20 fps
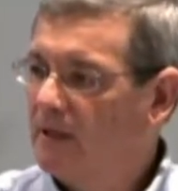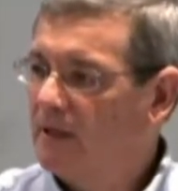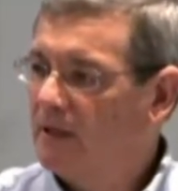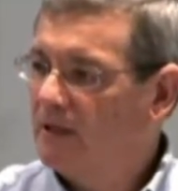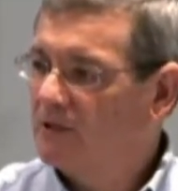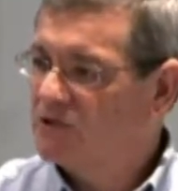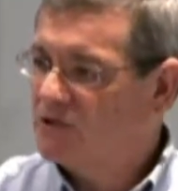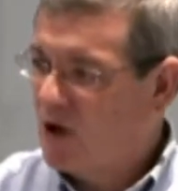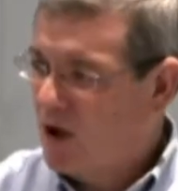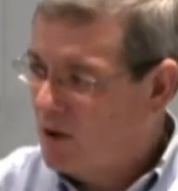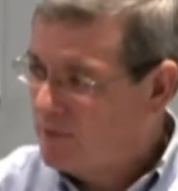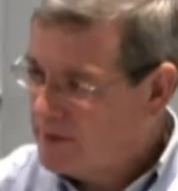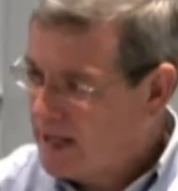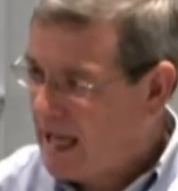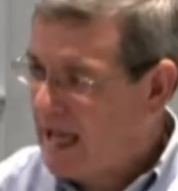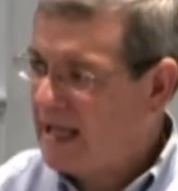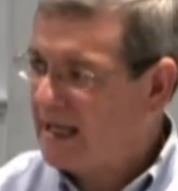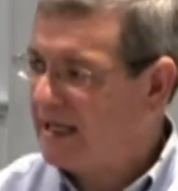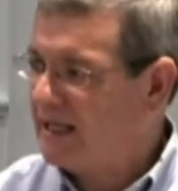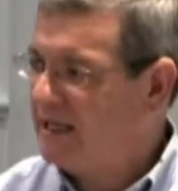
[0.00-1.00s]
Psalm
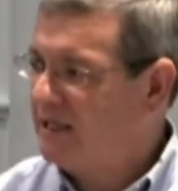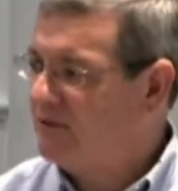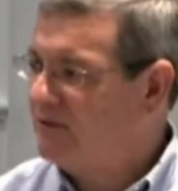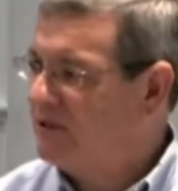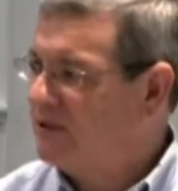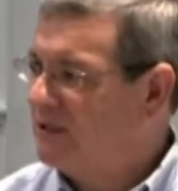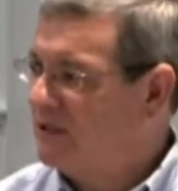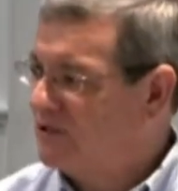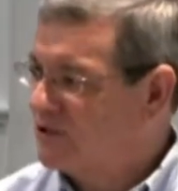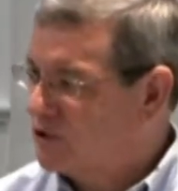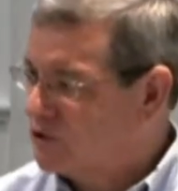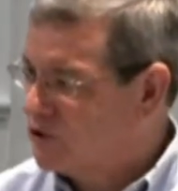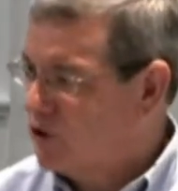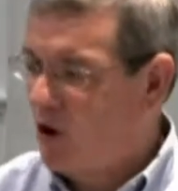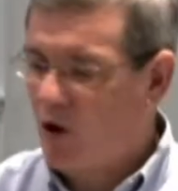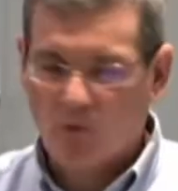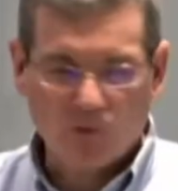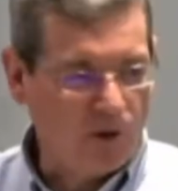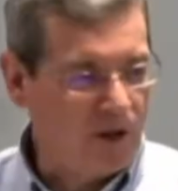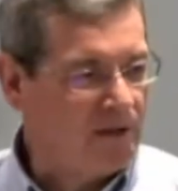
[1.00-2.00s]
90 is a
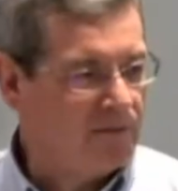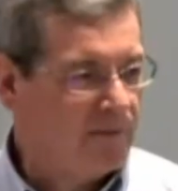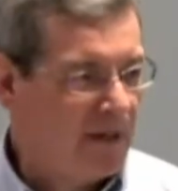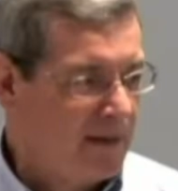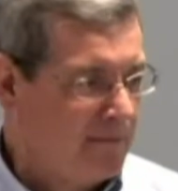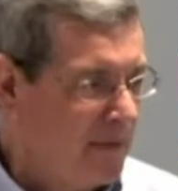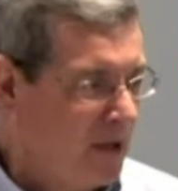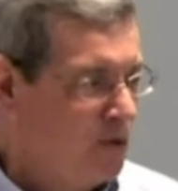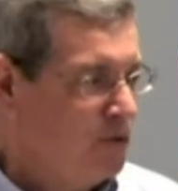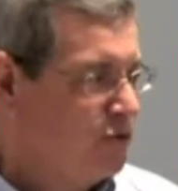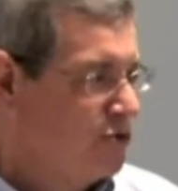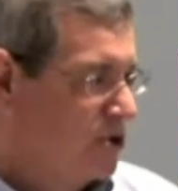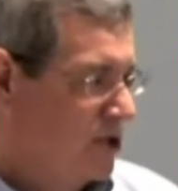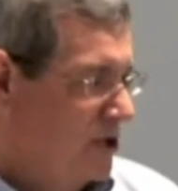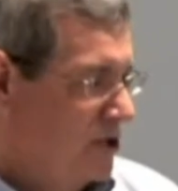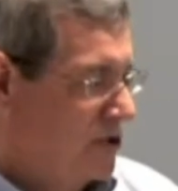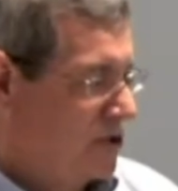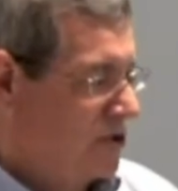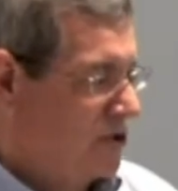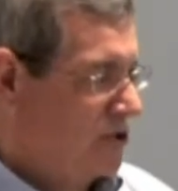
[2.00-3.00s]
psalm written by
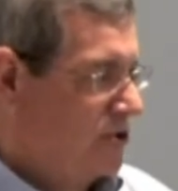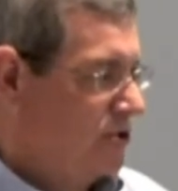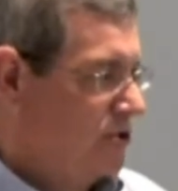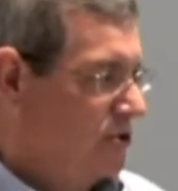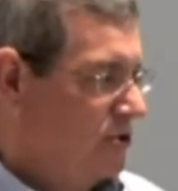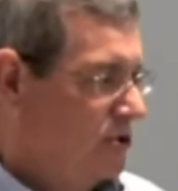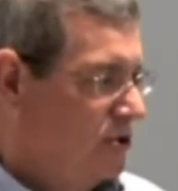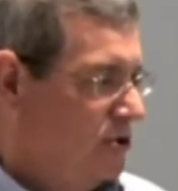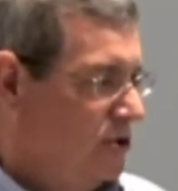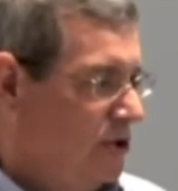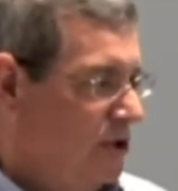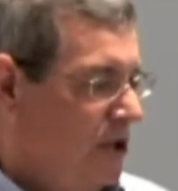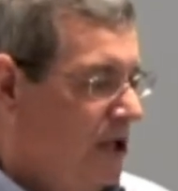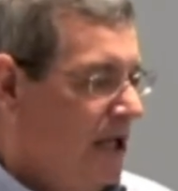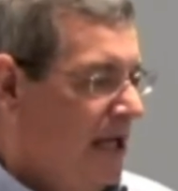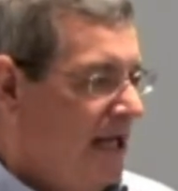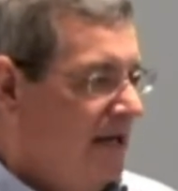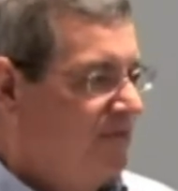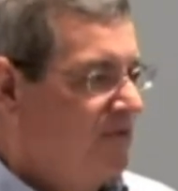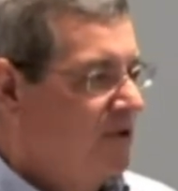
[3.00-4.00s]
Moses.
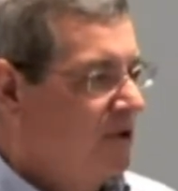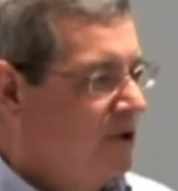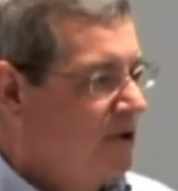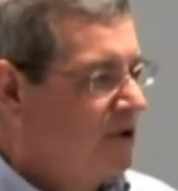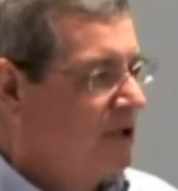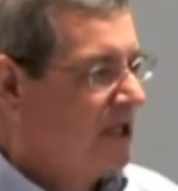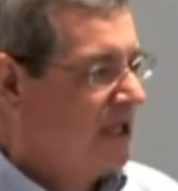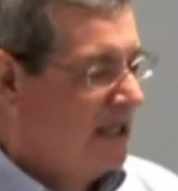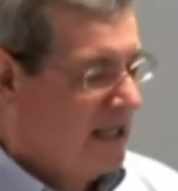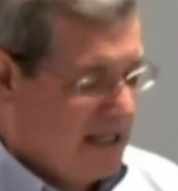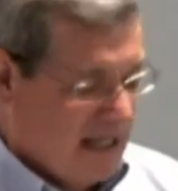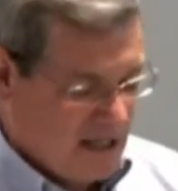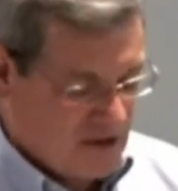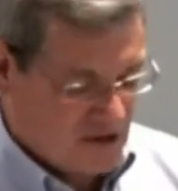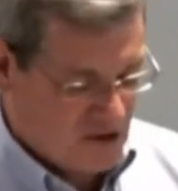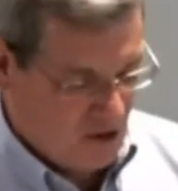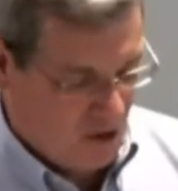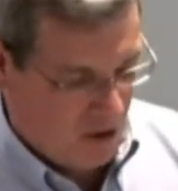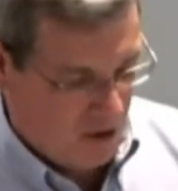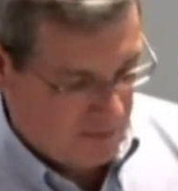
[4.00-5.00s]
And if you look in that
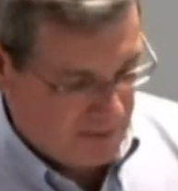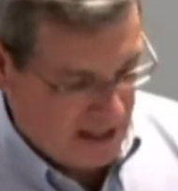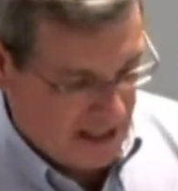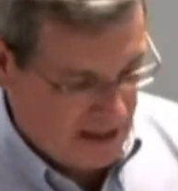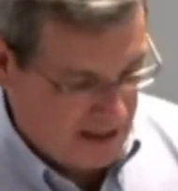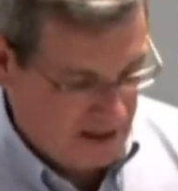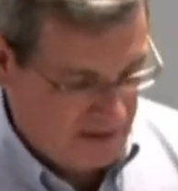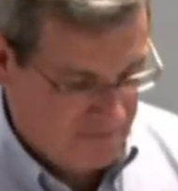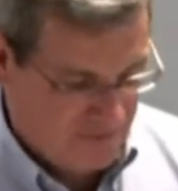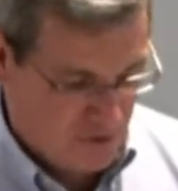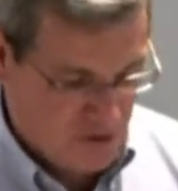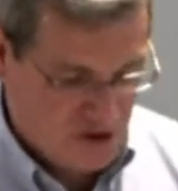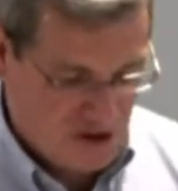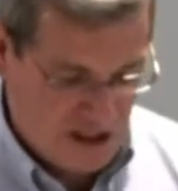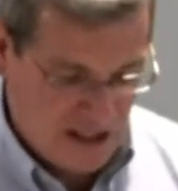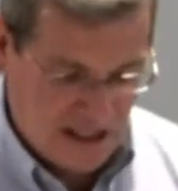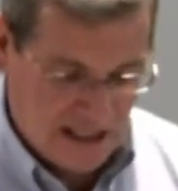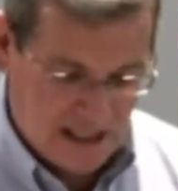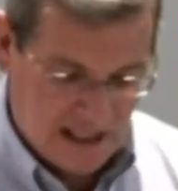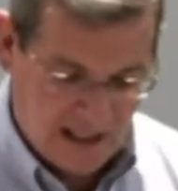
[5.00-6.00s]
psalm down in verse
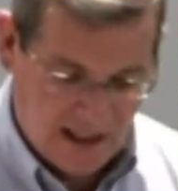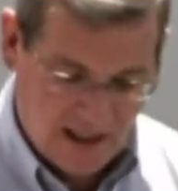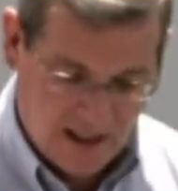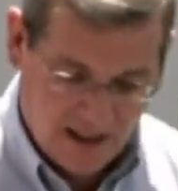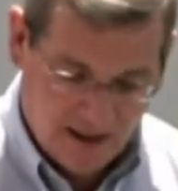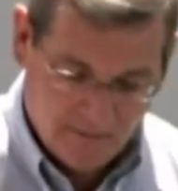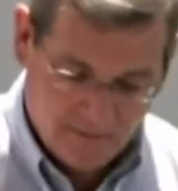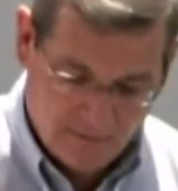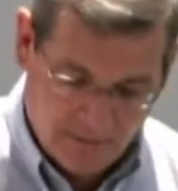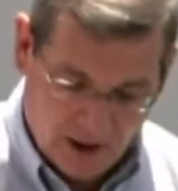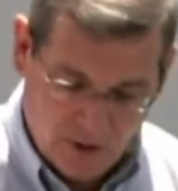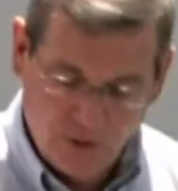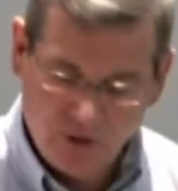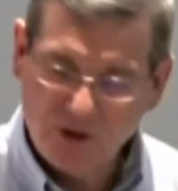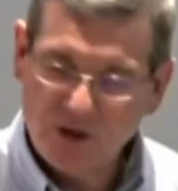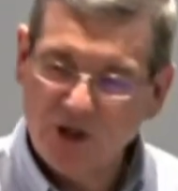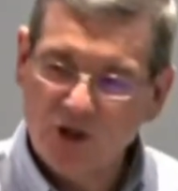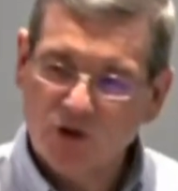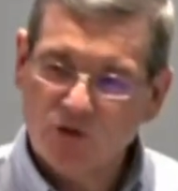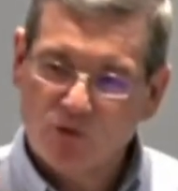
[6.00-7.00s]
10,
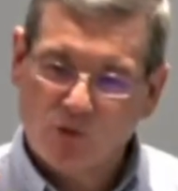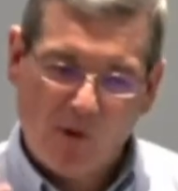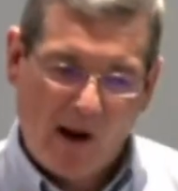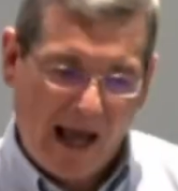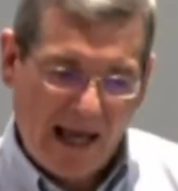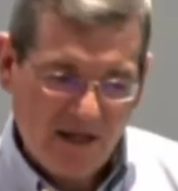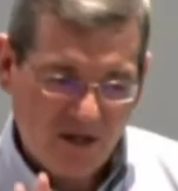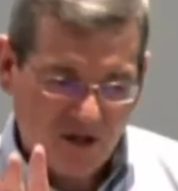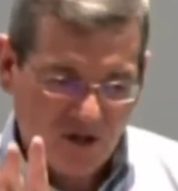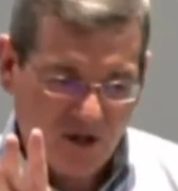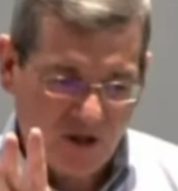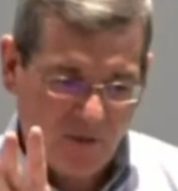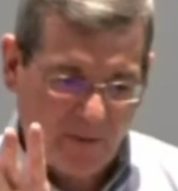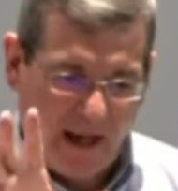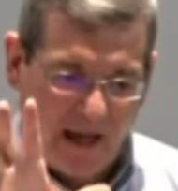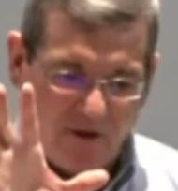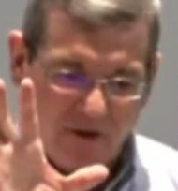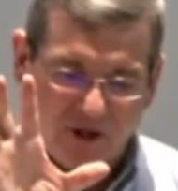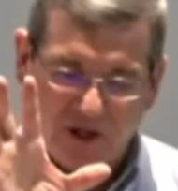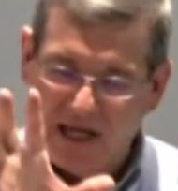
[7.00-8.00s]
Moses writes
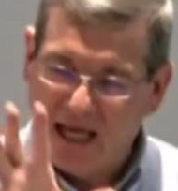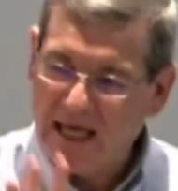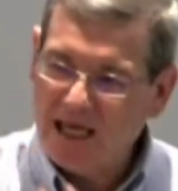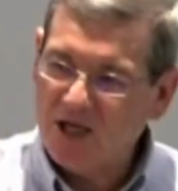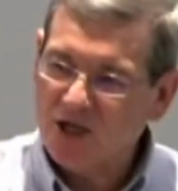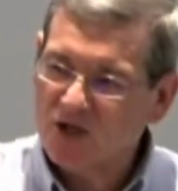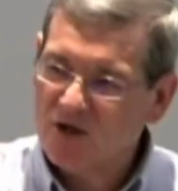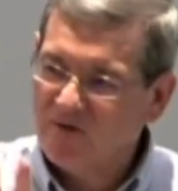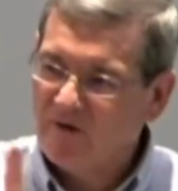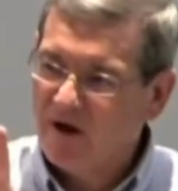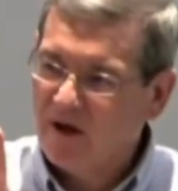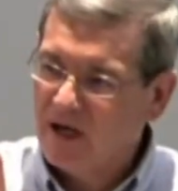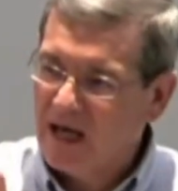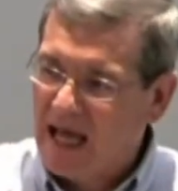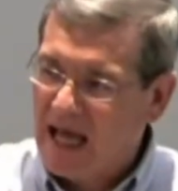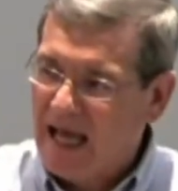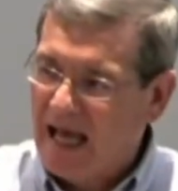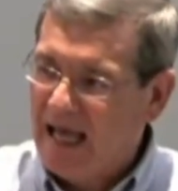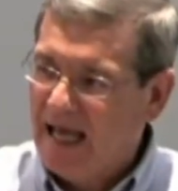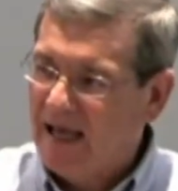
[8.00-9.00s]
about the days of our
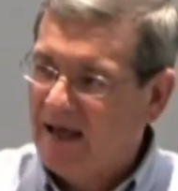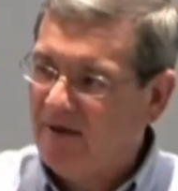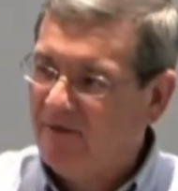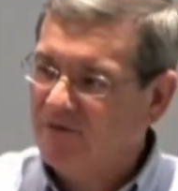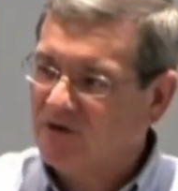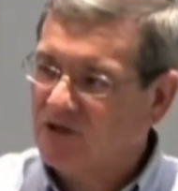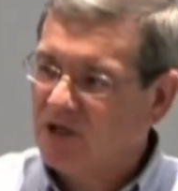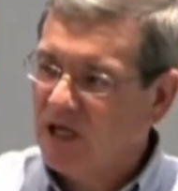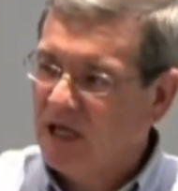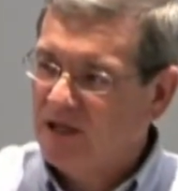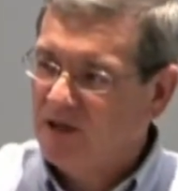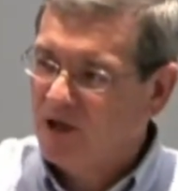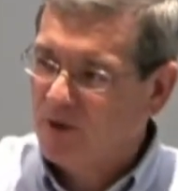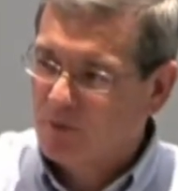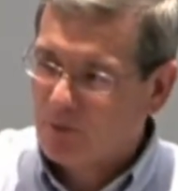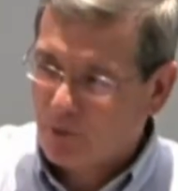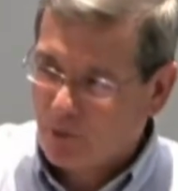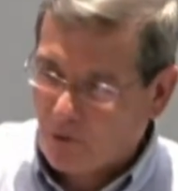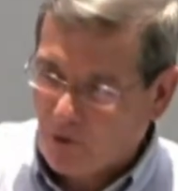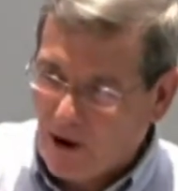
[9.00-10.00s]
lives and the
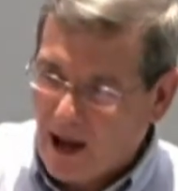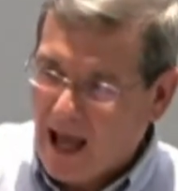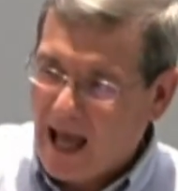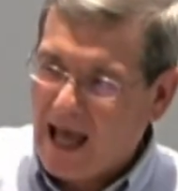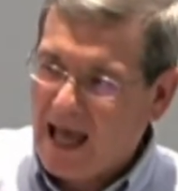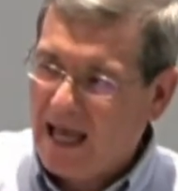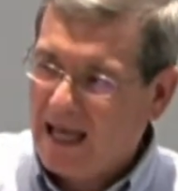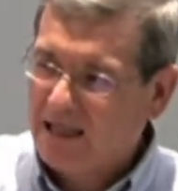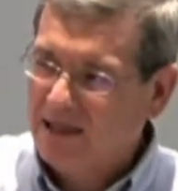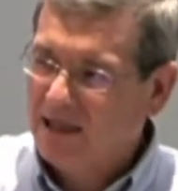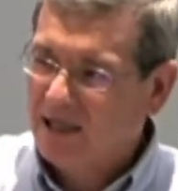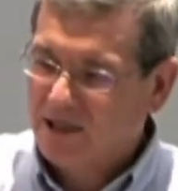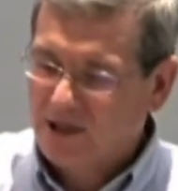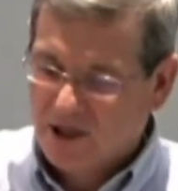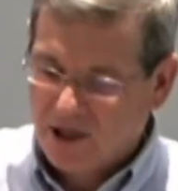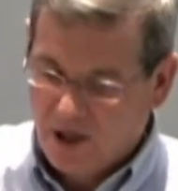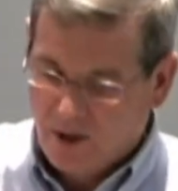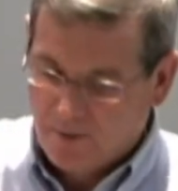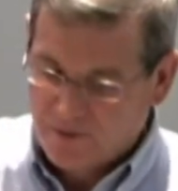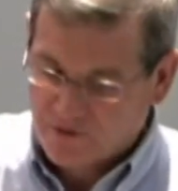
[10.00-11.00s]
pride that
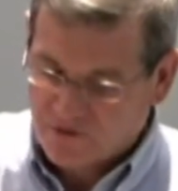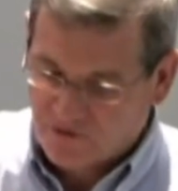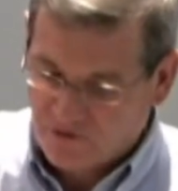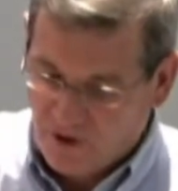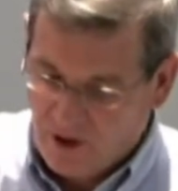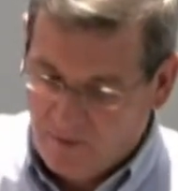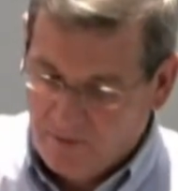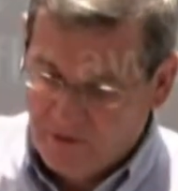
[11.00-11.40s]
comes from